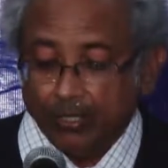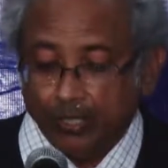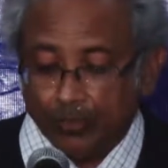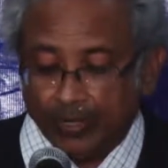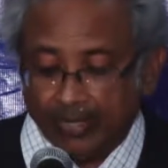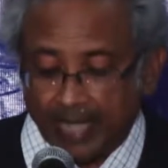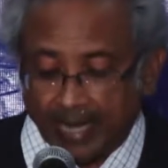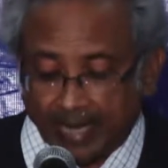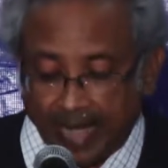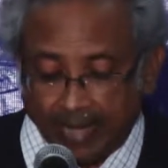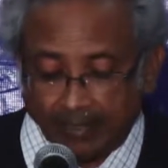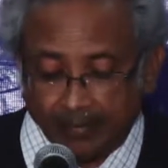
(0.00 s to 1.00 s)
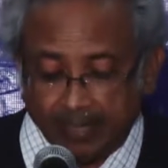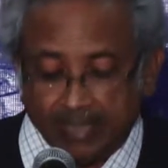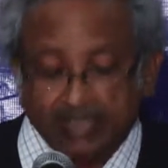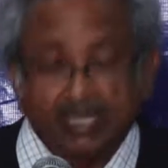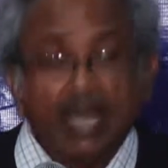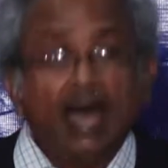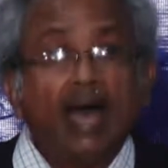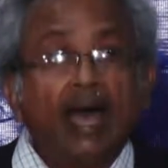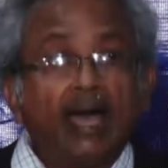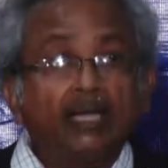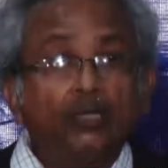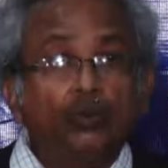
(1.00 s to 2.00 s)
during the Academy's
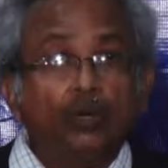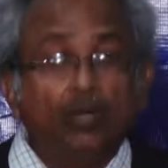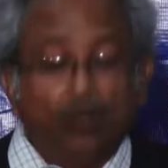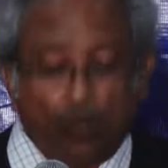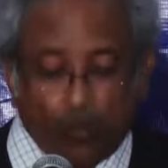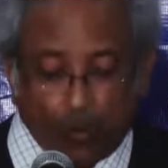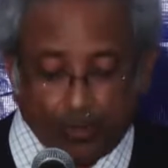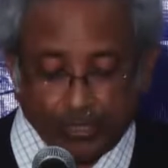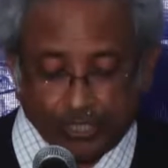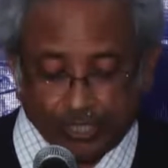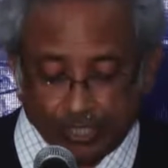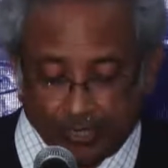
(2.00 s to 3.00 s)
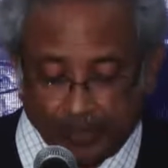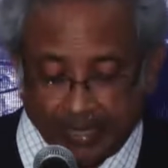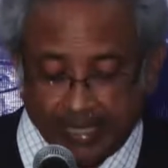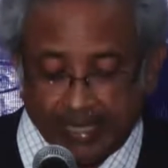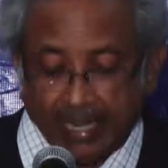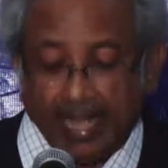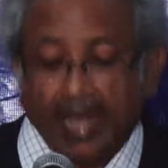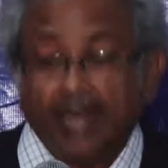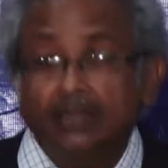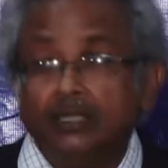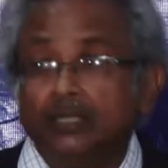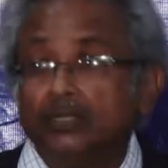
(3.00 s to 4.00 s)
annual award ceremony
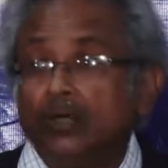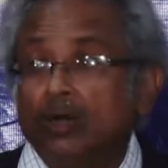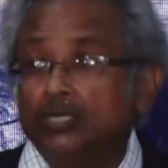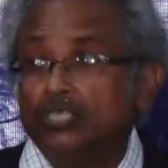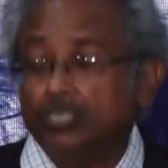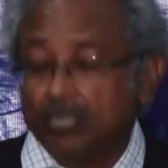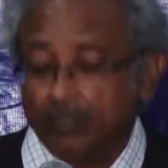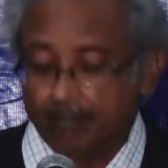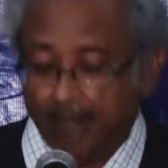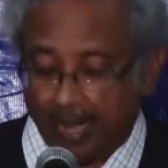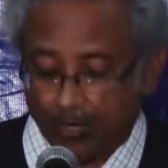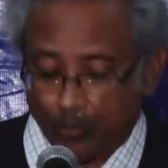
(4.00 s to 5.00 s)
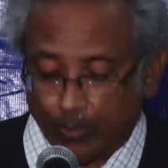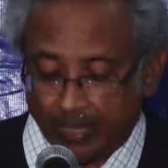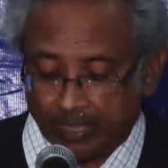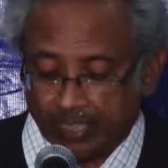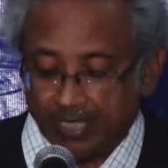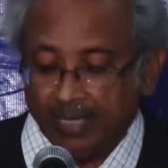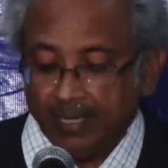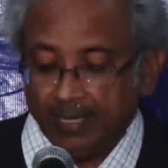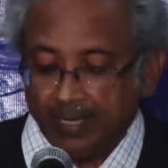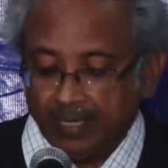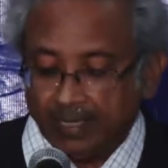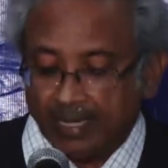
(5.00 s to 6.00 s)
and induction banquet
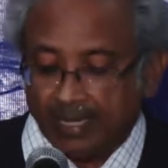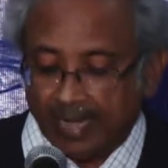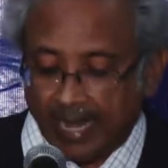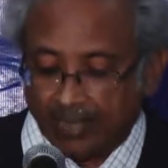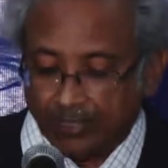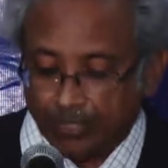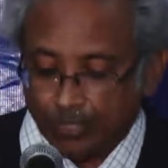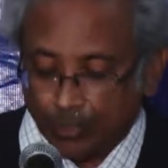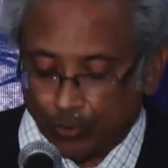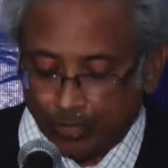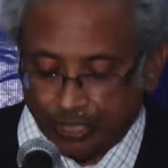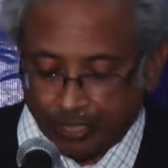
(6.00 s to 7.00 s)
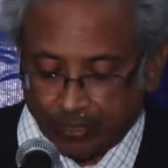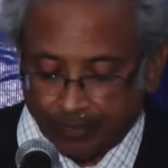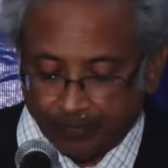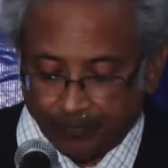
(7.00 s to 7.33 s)
in Atlanta, Georgia.